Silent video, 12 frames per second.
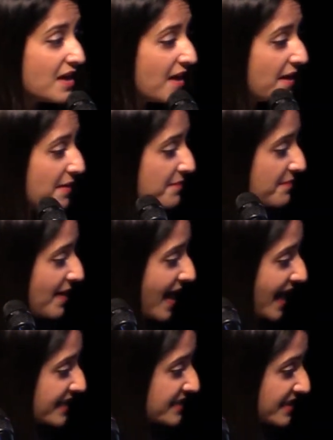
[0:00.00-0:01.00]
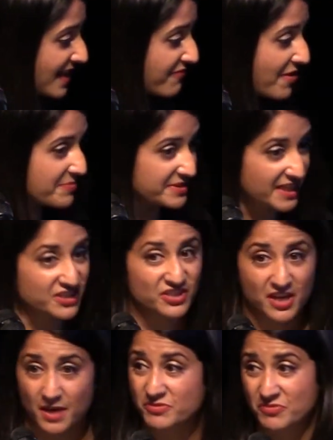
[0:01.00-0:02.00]
And that
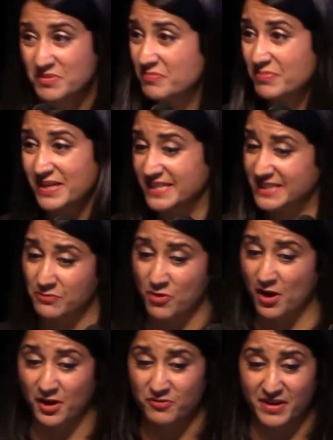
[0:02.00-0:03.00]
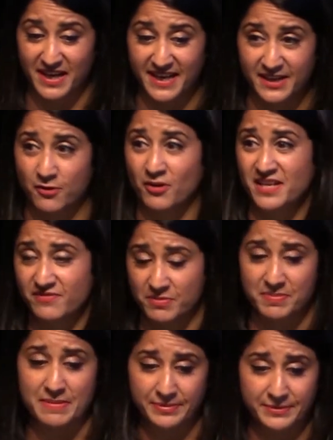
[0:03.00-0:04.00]
reputation comes from completing work, really, and not leaving
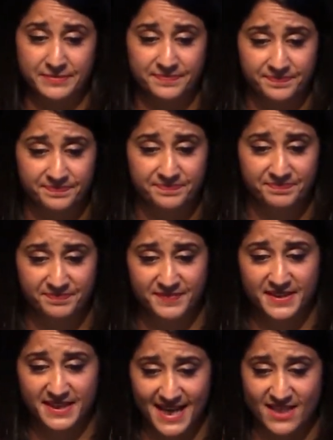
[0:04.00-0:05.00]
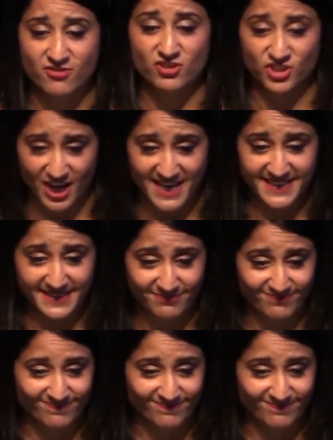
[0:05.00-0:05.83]
people in the shit.